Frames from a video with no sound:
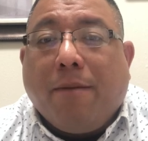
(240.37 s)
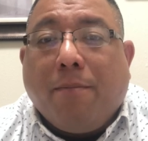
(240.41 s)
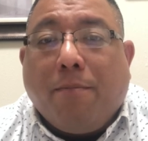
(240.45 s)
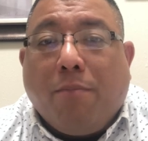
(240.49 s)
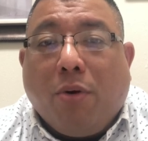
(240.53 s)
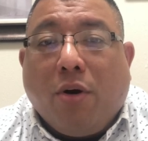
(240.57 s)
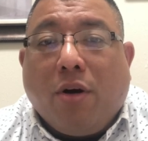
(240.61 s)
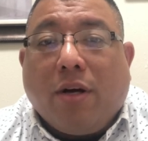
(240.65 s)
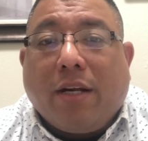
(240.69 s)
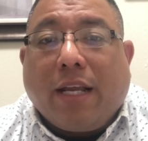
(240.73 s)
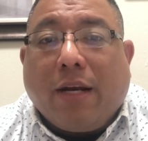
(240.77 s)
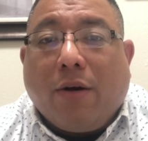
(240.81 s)
a
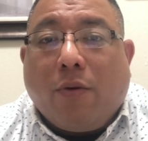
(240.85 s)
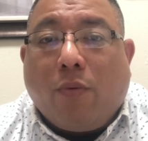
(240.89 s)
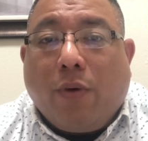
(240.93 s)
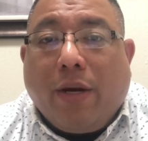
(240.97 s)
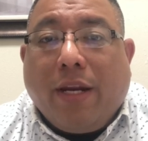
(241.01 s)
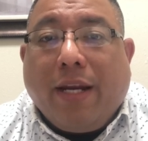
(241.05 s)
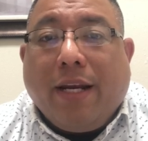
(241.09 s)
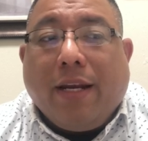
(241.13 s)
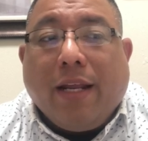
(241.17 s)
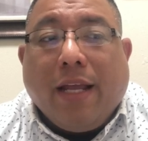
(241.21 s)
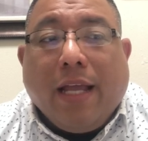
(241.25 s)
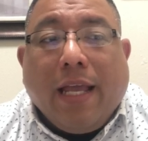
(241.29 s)
book and
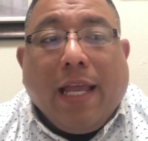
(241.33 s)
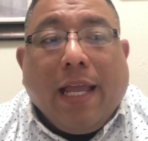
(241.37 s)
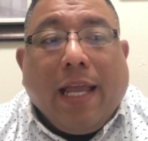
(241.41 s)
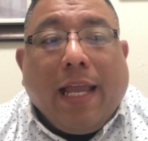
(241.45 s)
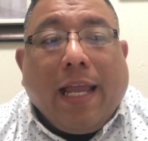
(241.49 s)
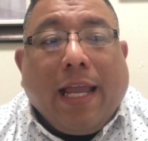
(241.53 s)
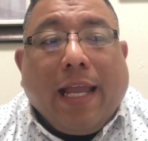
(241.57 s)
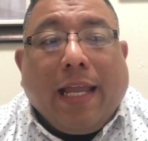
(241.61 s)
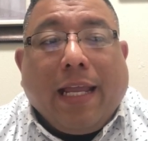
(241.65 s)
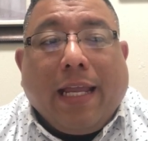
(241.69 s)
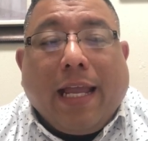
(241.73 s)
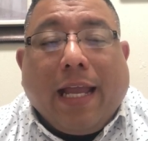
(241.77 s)
read
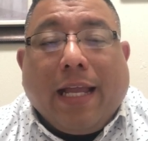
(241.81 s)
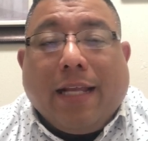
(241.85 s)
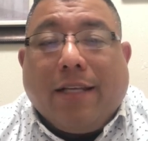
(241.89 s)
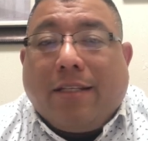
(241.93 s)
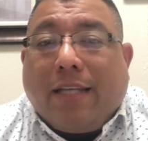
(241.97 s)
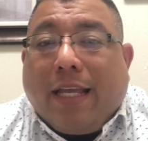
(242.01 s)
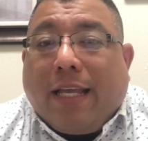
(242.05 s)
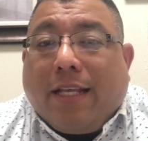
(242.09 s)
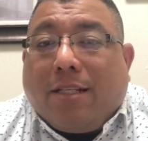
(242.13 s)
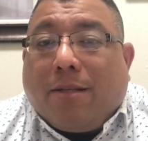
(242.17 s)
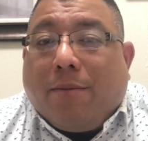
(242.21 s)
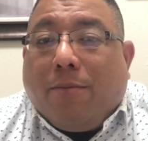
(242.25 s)
and
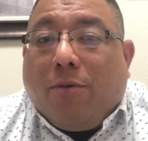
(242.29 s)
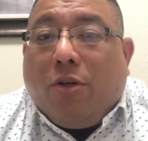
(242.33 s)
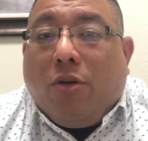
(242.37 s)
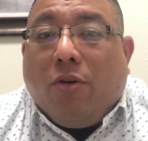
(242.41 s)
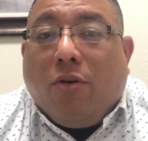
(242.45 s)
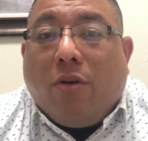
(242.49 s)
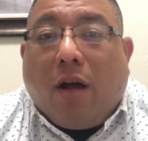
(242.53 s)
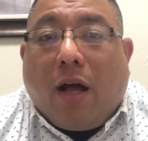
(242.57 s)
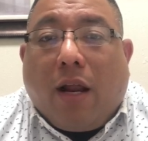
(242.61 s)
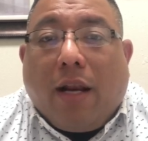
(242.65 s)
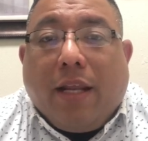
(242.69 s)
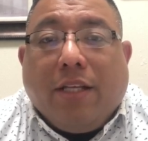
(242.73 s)
take some
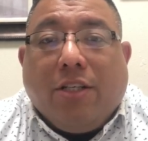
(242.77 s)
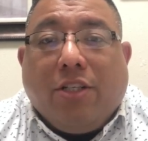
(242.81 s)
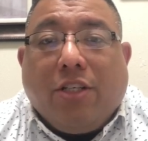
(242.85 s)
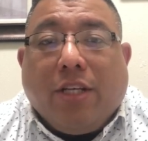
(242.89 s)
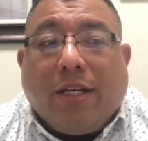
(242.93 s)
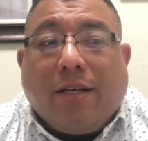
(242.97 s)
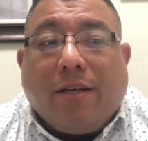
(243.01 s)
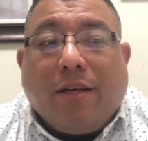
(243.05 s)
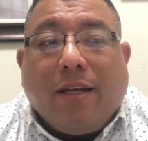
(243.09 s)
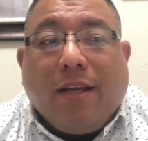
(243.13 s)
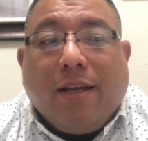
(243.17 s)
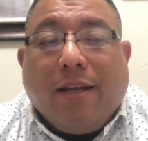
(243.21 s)
new knowledge
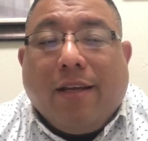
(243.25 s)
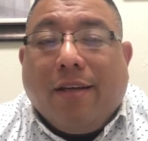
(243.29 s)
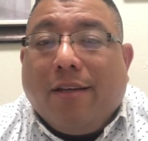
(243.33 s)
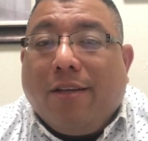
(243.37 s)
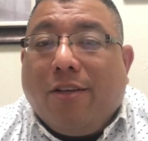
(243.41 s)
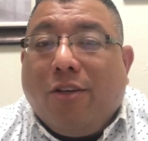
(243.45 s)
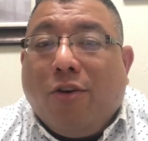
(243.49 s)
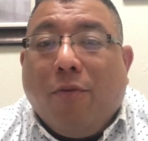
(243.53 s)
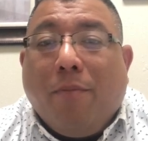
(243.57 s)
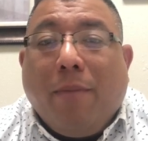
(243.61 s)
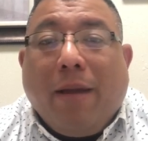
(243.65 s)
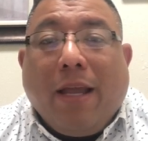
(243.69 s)
in.
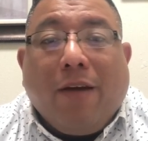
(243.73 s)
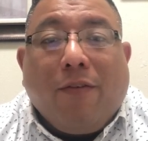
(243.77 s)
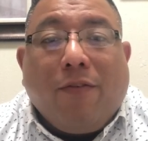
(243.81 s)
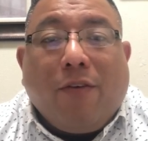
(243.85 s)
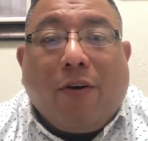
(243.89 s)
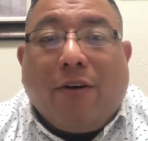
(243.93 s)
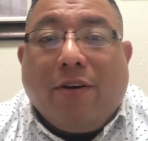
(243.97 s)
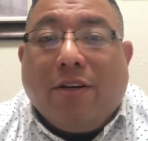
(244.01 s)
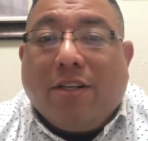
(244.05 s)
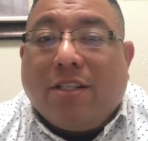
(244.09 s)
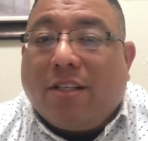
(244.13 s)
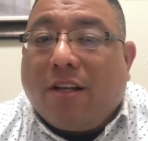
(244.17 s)
You may have
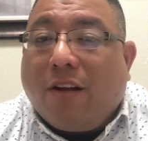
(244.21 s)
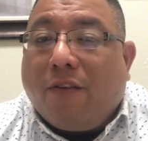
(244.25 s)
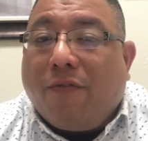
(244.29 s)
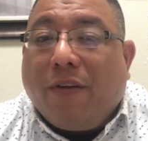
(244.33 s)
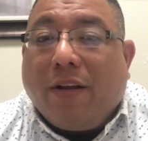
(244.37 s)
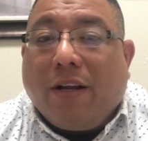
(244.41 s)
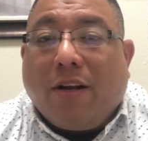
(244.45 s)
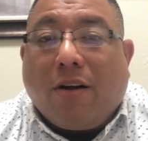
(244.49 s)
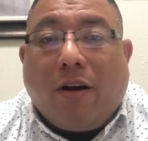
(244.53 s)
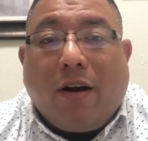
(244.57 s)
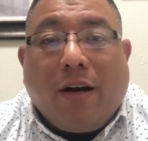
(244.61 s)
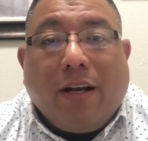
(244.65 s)
learned stuff
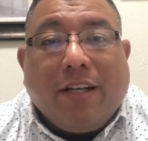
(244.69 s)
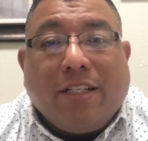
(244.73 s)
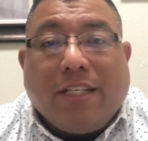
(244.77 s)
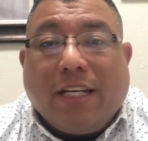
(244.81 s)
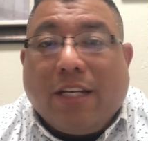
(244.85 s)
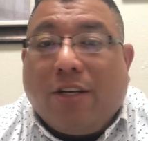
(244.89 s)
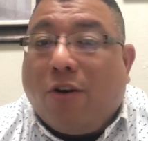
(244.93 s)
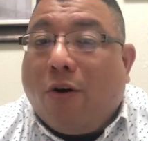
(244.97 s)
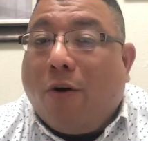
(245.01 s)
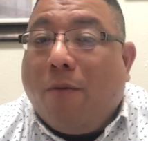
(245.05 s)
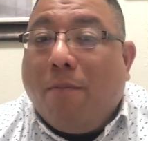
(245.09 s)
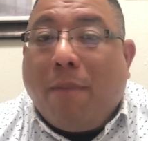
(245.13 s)
in college
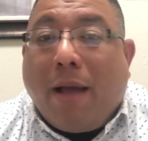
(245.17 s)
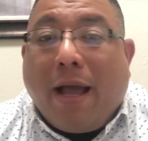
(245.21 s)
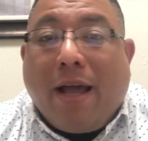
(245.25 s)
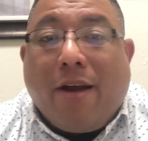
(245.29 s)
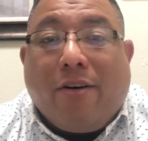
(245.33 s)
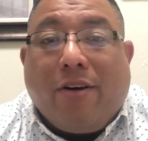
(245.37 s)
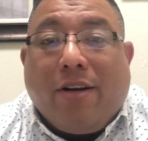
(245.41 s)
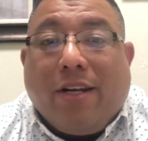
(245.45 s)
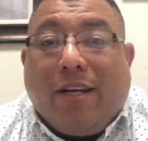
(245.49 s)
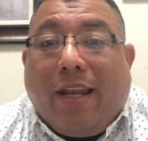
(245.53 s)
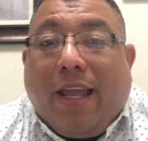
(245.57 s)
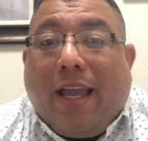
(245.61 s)
that don't
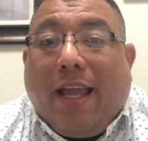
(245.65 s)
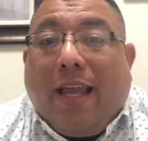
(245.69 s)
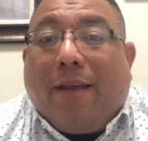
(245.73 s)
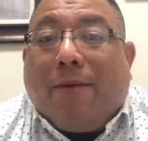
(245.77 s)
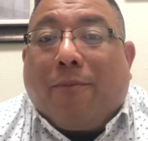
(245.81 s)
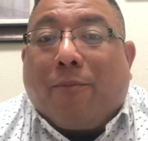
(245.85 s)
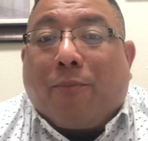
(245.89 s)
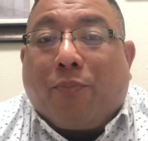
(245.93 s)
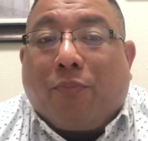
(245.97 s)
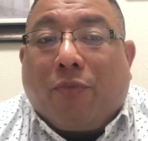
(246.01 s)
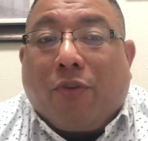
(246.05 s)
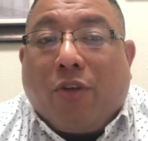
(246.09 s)
matter
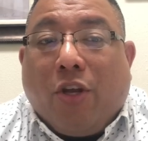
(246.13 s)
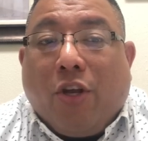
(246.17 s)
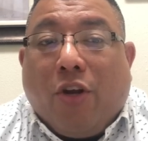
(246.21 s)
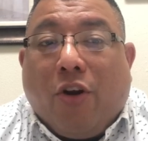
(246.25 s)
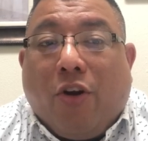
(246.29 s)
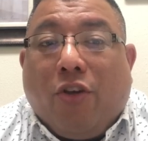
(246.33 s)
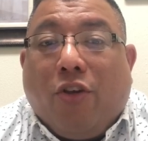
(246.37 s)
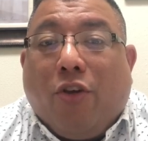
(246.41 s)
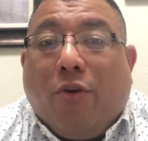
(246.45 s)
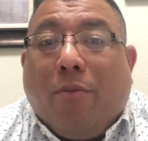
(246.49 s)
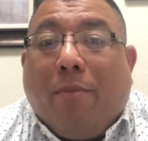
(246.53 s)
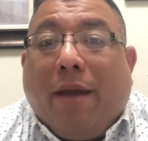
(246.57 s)
today.
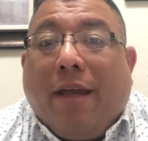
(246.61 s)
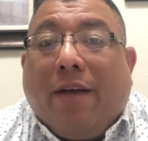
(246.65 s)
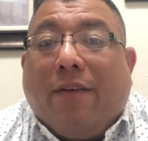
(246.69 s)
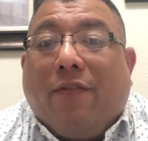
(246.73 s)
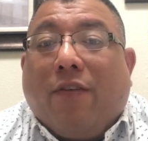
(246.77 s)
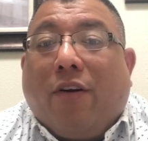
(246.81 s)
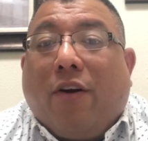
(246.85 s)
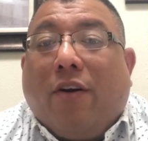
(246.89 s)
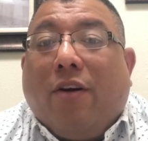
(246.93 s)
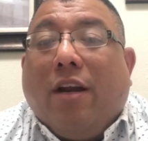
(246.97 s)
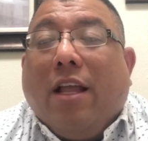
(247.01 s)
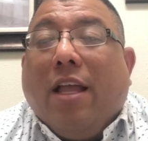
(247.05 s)
You may
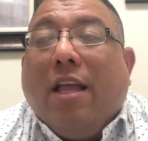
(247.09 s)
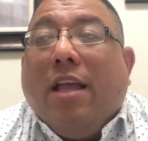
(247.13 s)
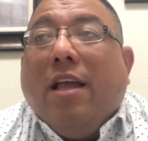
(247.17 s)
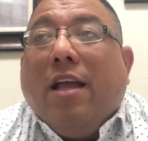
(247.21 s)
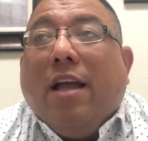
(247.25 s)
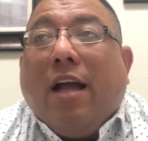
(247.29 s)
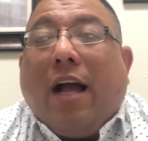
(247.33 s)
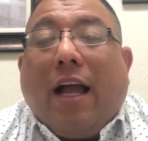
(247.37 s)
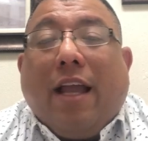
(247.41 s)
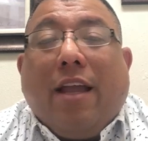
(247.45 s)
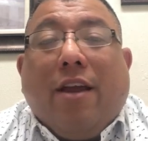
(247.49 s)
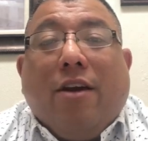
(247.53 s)
have learned,
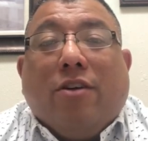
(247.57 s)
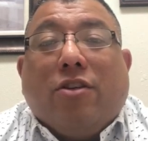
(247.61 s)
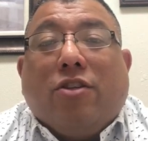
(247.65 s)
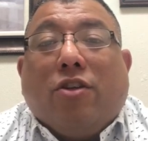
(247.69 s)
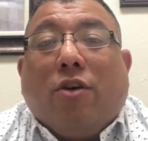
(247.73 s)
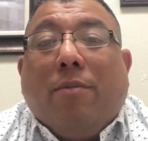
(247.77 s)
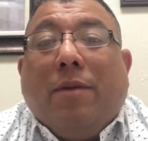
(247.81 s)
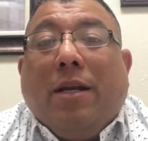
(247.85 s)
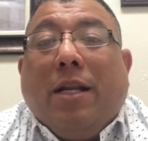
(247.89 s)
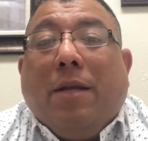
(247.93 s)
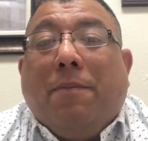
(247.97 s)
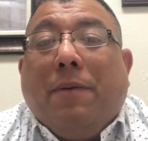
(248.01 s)
I hear
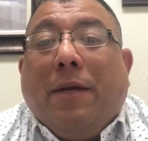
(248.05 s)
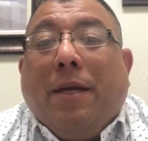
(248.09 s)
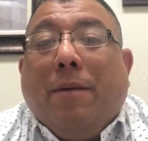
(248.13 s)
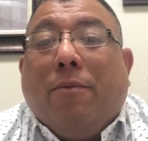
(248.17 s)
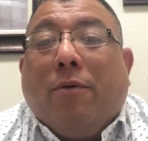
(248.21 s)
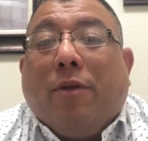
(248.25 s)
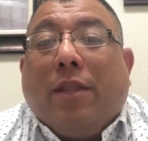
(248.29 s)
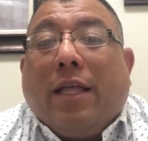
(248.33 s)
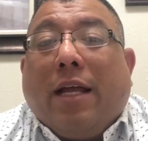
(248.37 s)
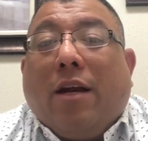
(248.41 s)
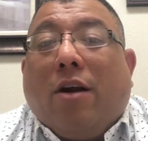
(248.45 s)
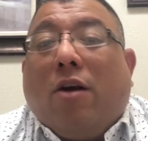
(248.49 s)
so many
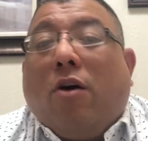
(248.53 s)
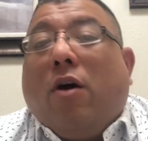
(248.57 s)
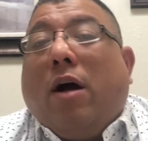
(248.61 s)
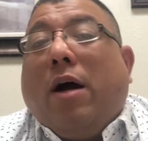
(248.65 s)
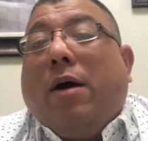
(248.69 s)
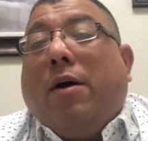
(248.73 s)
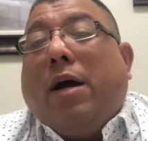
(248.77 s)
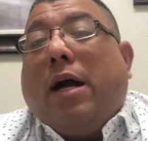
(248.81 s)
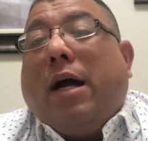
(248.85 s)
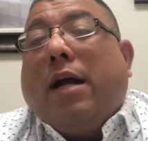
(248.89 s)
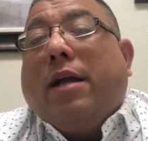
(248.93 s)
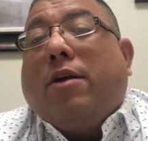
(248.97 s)
people that,
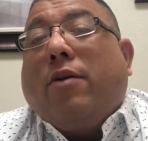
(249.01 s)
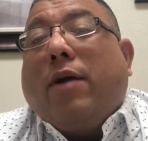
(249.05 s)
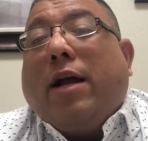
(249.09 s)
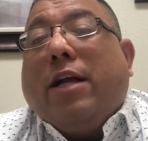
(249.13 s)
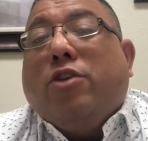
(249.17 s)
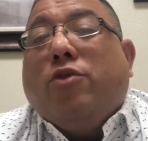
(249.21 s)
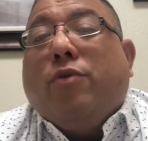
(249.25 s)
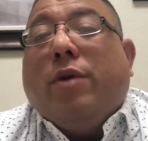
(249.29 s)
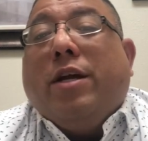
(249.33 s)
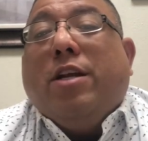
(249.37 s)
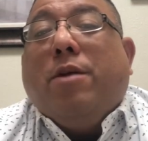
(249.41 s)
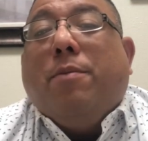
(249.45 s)
I
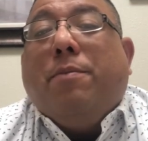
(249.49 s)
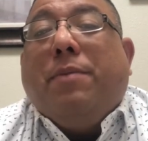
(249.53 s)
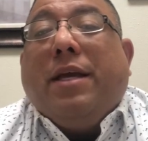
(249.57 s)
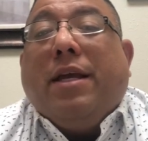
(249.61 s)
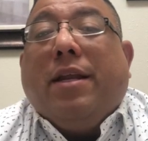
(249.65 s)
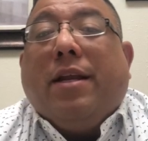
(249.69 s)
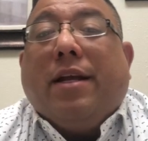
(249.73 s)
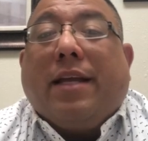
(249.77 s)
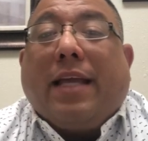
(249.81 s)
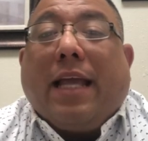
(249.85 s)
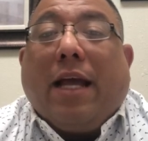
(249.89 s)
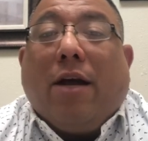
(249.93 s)
graduated to be
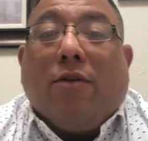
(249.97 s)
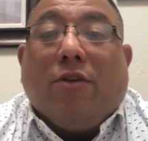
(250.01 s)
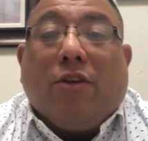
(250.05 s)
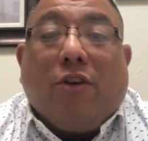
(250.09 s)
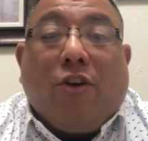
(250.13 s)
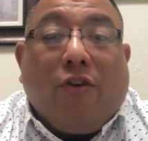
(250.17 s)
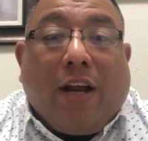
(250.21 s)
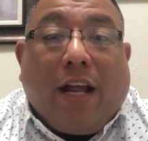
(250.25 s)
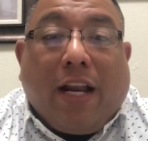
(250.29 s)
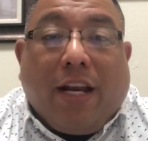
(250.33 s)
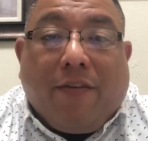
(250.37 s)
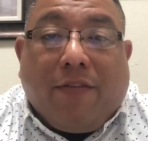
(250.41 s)
an
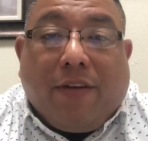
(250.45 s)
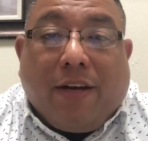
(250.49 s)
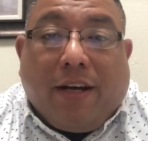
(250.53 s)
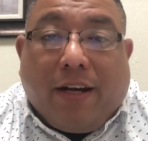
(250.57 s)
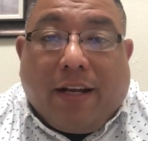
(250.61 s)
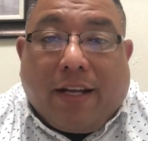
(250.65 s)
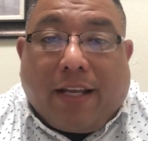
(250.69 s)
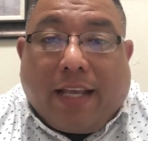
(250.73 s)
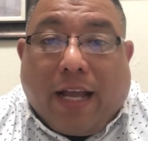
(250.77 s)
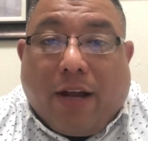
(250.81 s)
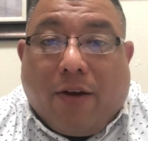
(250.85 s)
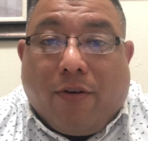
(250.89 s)
accountant. You're not even
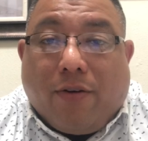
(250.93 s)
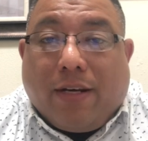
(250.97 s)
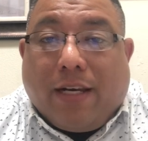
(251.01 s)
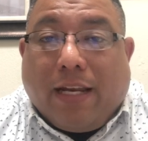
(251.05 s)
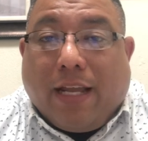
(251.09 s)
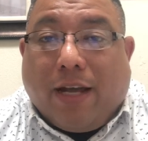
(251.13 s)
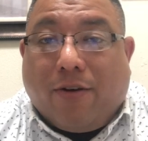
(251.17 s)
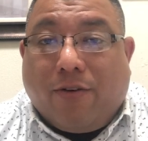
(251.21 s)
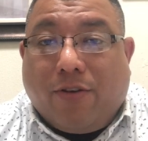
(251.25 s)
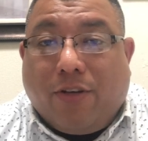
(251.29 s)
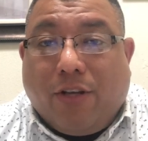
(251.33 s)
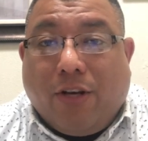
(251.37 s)
an accountant
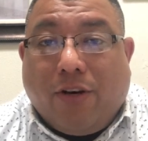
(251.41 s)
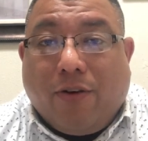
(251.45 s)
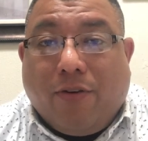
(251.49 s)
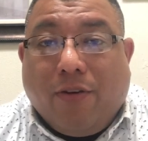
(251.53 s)
now,